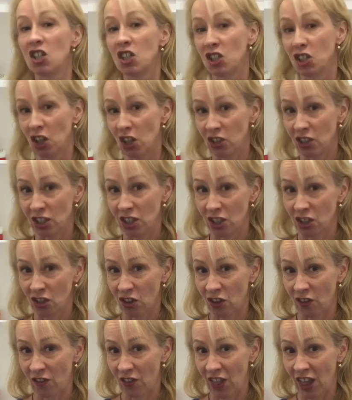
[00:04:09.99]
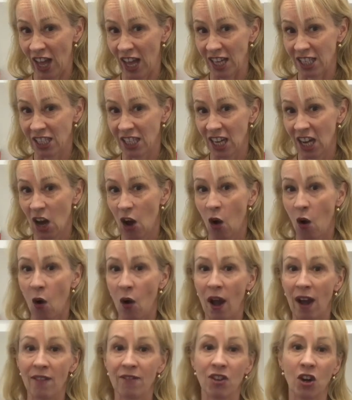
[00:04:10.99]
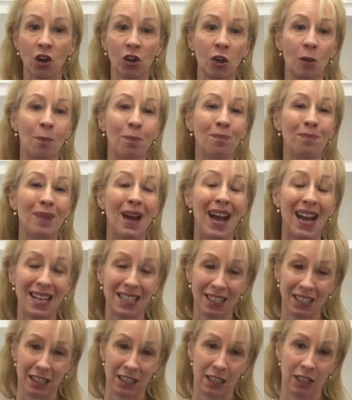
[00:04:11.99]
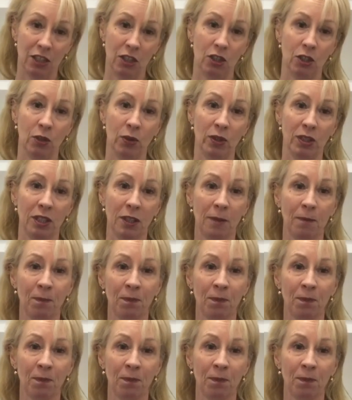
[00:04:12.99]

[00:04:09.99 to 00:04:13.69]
don't deserve that, or have no capacity to do it.